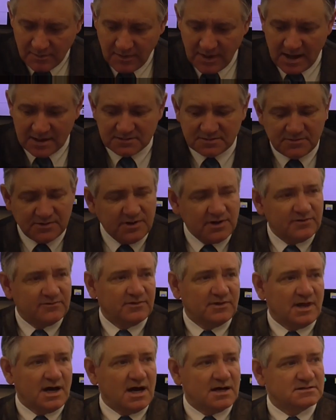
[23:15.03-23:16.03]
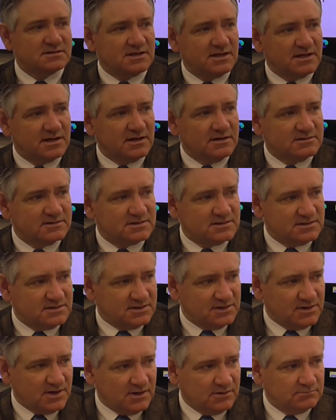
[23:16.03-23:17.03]
that's when your velocity goes to
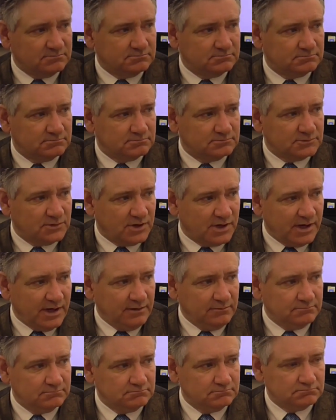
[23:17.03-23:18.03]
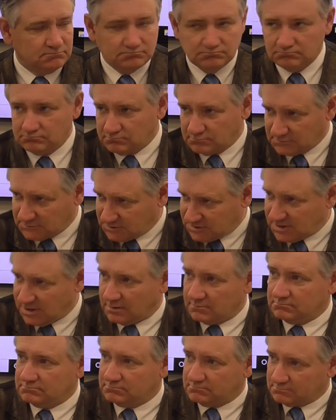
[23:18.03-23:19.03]
0. Okay? That's
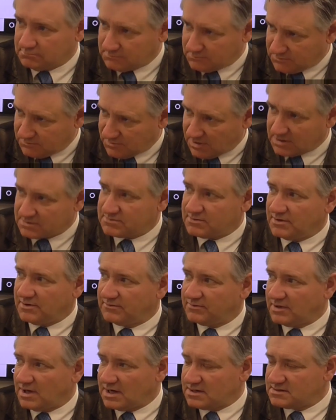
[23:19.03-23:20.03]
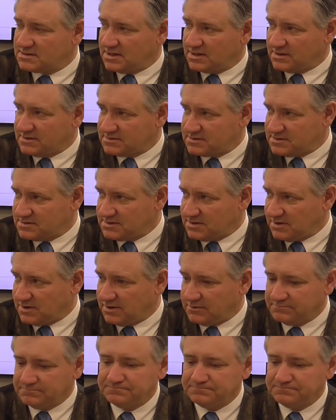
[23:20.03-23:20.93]
it. That's when your velocity goes to 0.